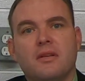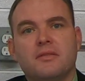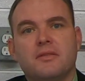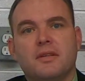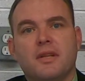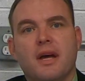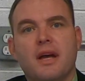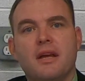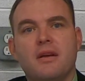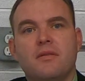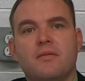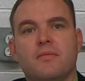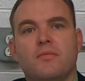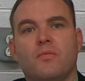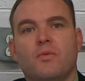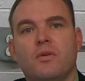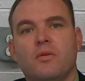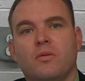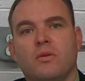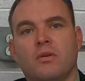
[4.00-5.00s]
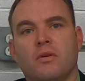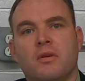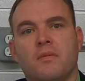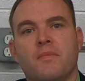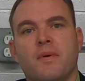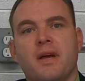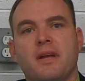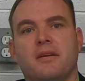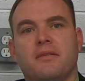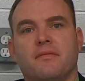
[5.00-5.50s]
Today we're going to
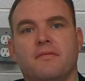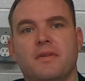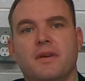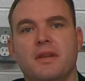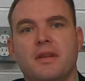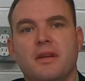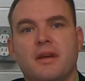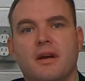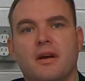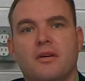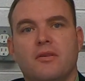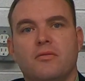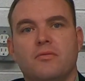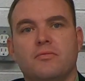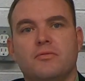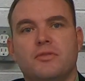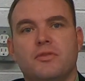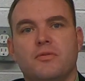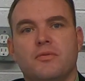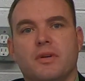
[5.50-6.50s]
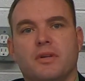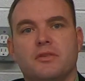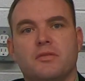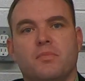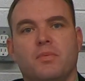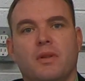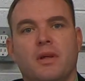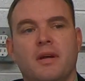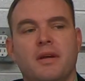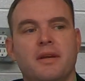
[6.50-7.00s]
make a video to
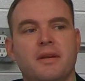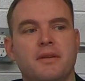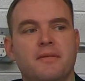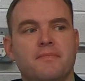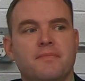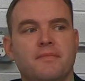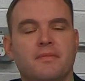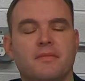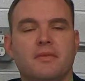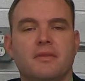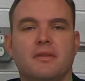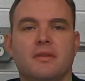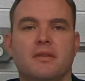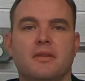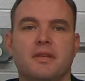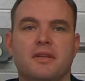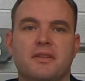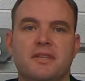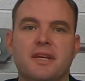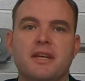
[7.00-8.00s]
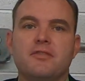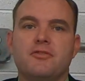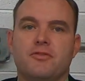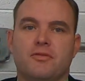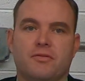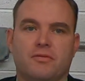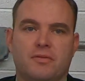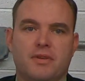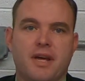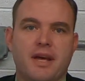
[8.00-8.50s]
explain the
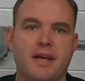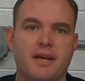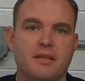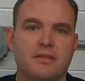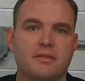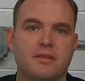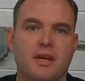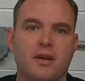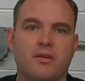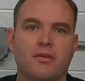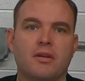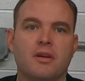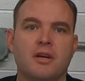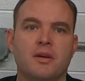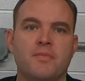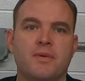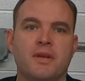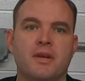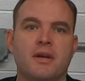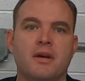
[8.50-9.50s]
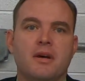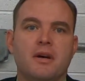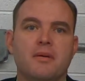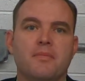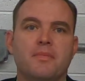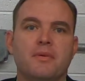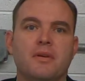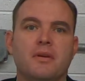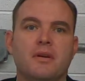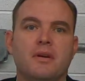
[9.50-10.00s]
digital days that are coming up
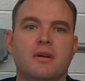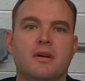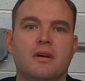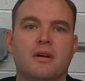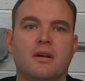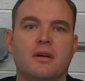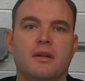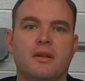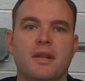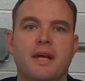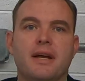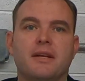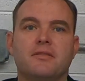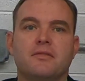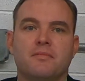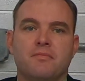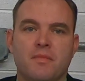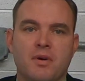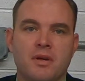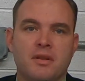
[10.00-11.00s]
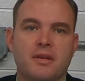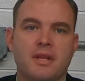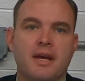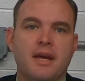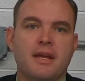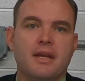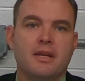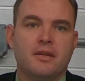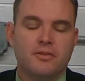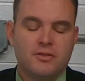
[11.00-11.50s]
next
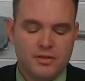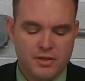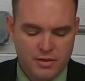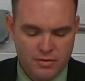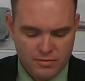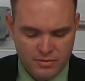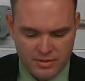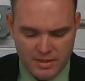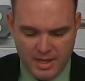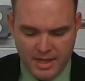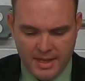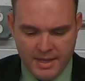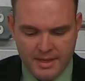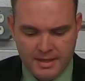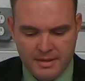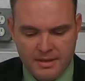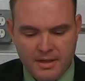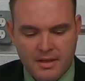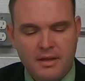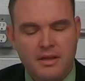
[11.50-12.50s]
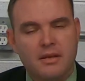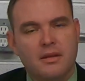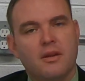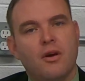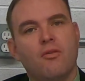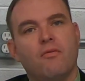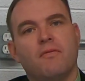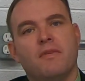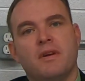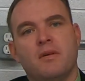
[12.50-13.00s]
Monday and Tuesday,
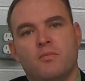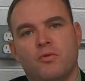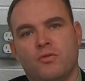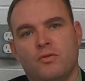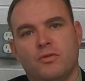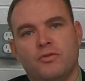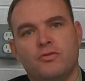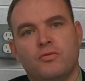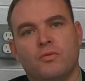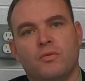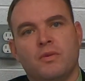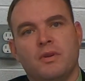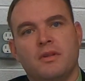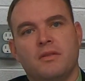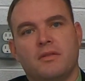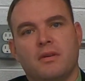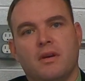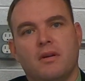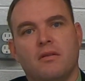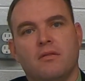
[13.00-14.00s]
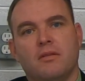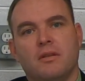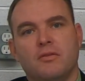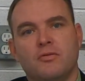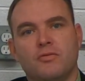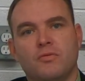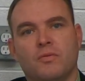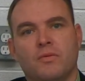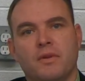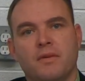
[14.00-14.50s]
November the 23rd and
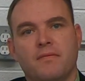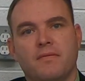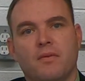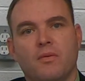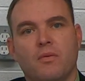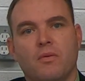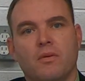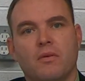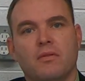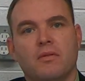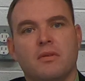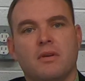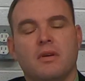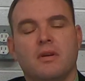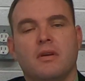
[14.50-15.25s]
24th,